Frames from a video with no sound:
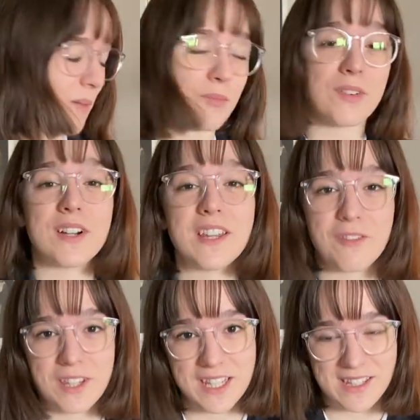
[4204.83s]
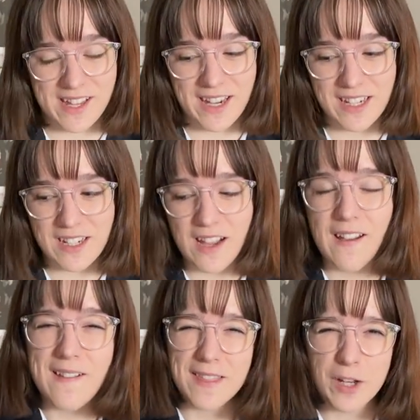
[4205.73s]
I'm really, really excited.
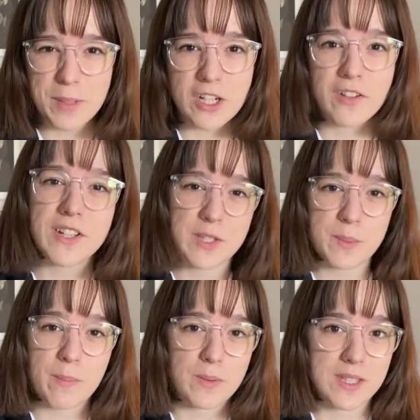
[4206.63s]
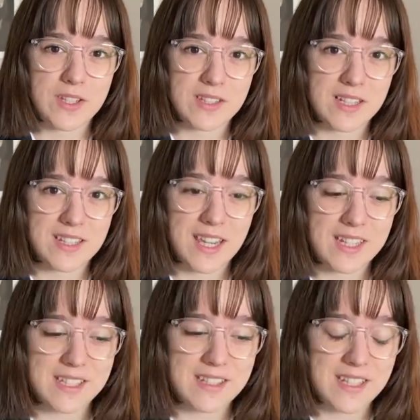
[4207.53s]
A little bit nervous, but mostly just
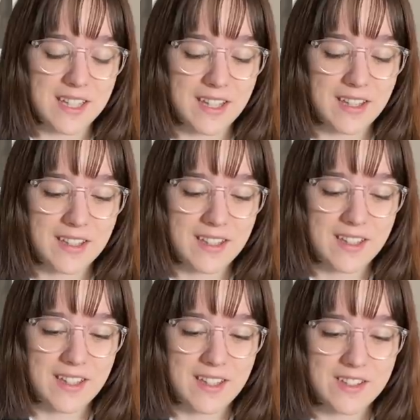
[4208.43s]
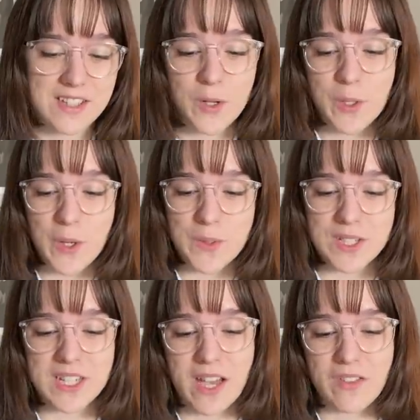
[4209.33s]
excited to see just how it
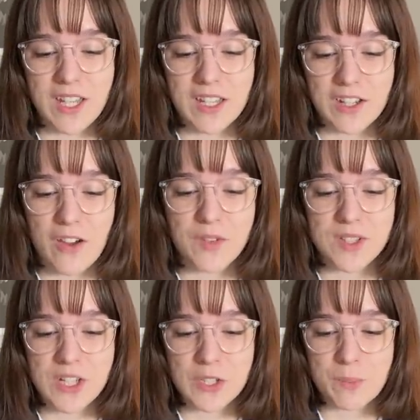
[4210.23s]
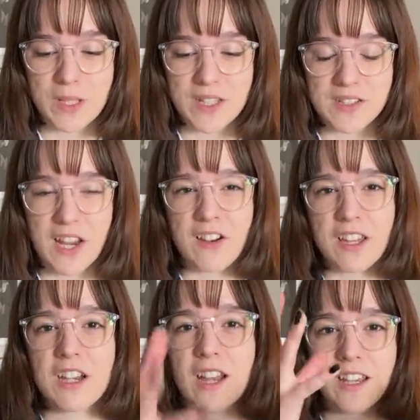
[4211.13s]
goes and to have like a conversation, because
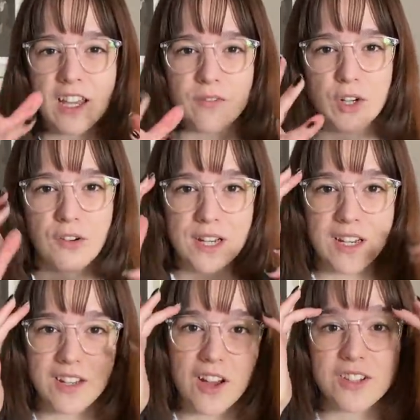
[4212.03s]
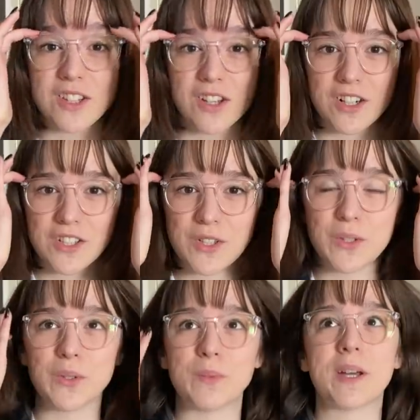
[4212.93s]
Carolyn and I kind of agreed not to talk
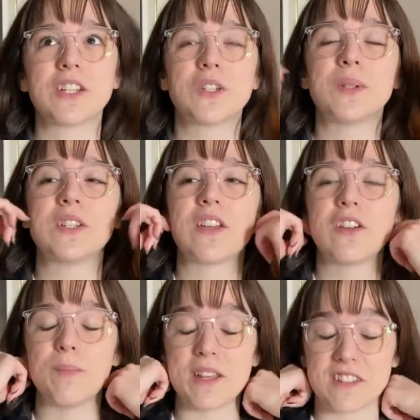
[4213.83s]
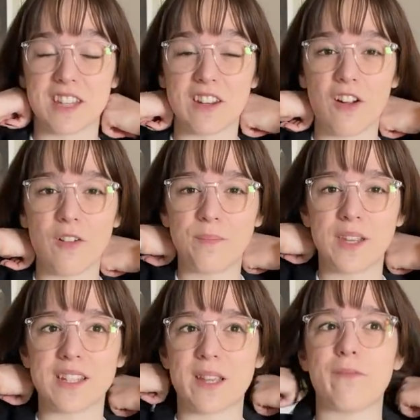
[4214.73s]
too much to each other, basically at all,
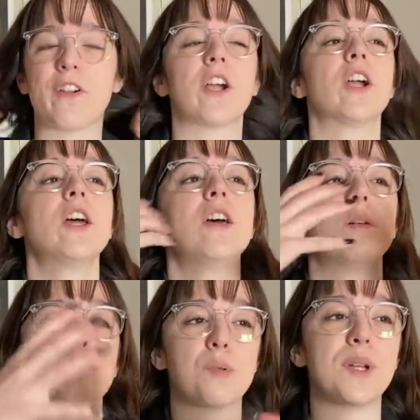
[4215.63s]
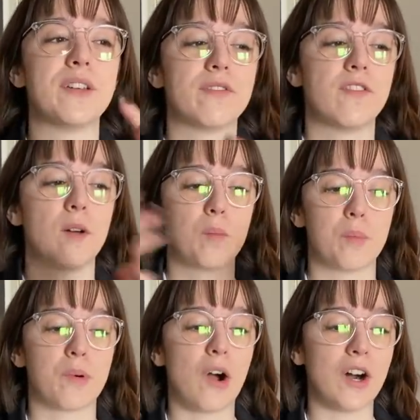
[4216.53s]
except for brief,
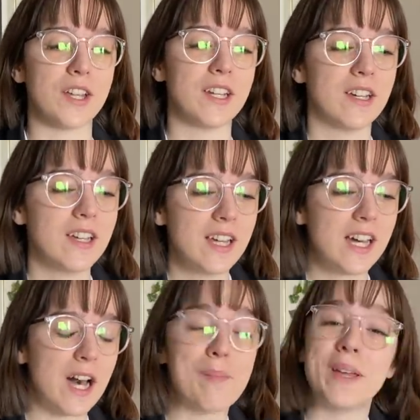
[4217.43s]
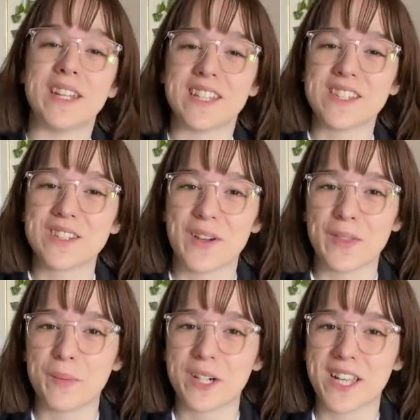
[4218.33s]
broad opinions
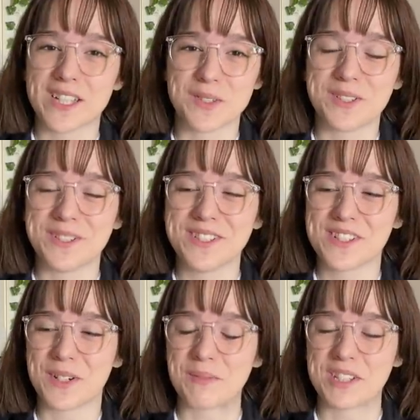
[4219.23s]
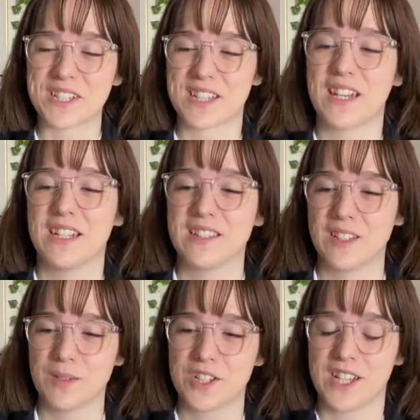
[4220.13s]
on the book as a whole. So I'm really excited to
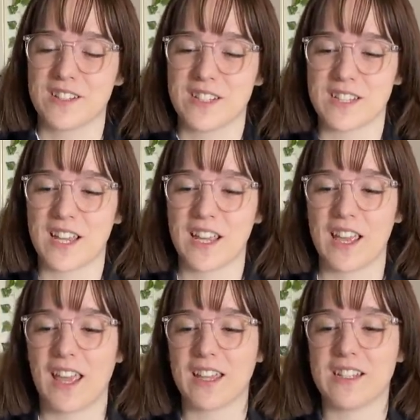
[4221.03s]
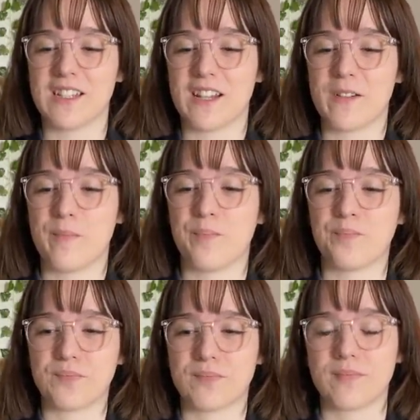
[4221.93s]
see what she has to say. And
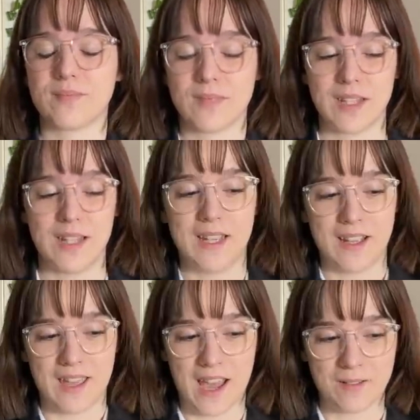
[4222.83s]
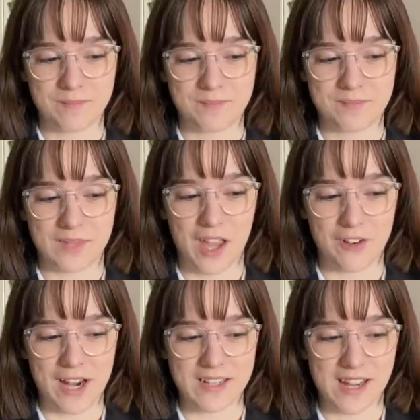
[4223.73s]
yeah, all
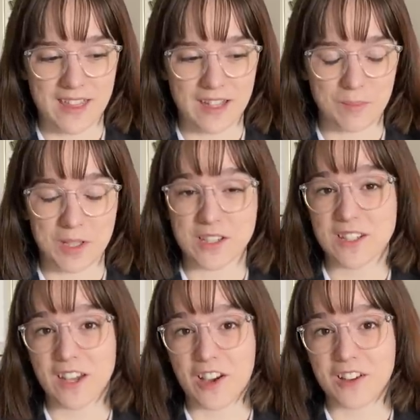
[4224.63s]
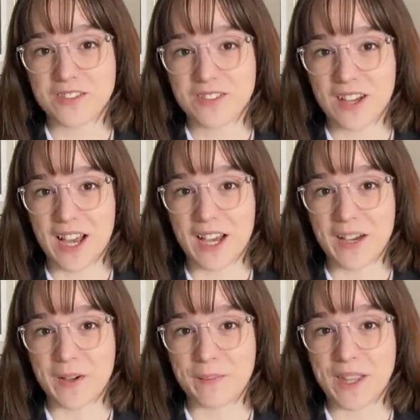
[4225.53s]
right, I think I'm gonna sign off.
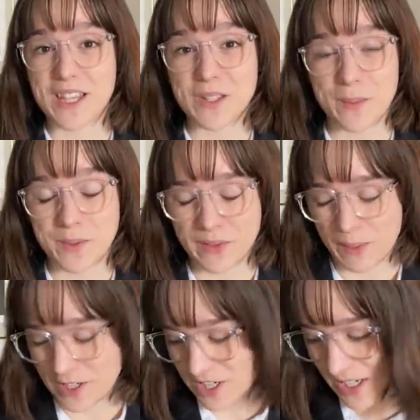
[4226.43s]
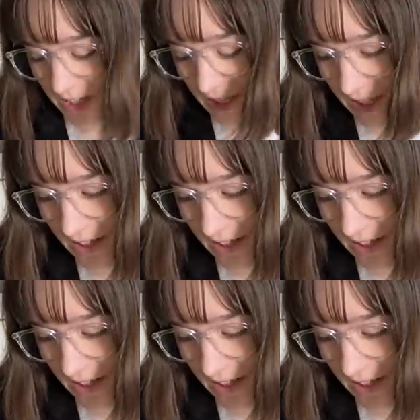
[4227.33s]
Thank you so much for watching.